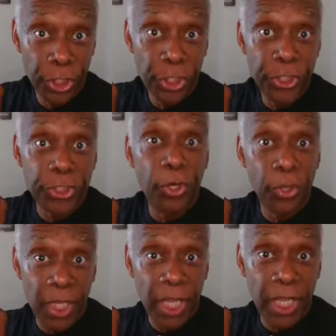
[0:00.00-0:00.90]
So
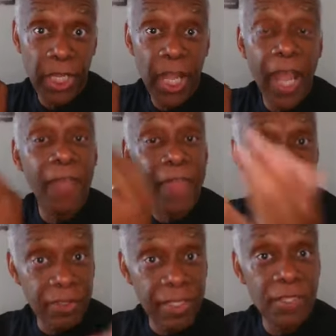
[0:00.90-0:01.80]
okay. And
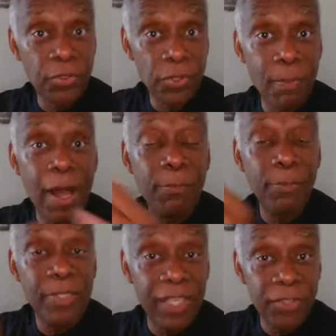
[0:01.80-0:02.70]
that's that. So the mom
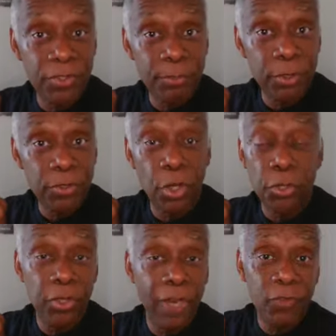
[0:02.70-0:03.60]
would say to the person, oh,
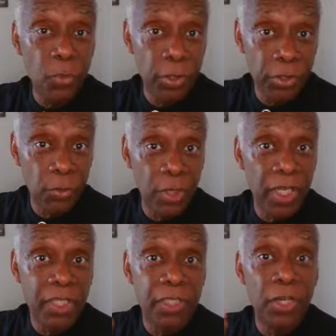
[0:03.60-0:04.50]
you don't have to worry.
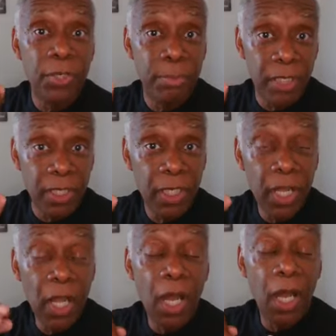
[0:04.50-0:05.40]
It's going to be
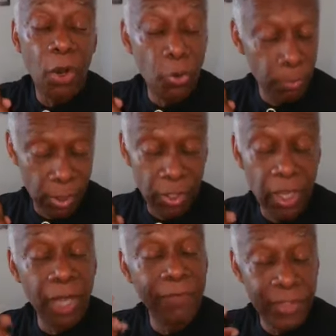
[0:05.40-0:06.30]
oatmeal
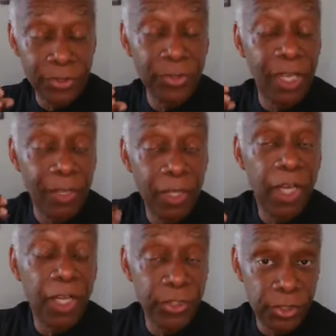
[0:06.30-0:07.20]
every single day
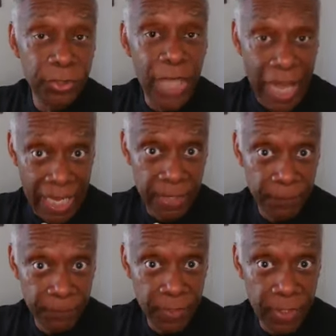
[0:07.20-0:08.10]
until you die.
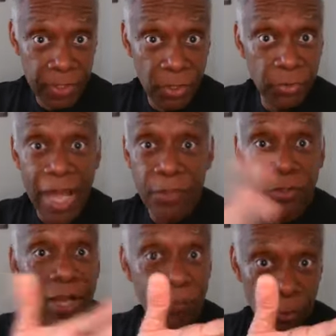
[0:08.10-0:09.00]
So now you
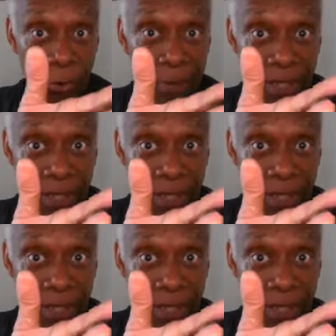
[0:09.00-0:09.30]
don't have to worry about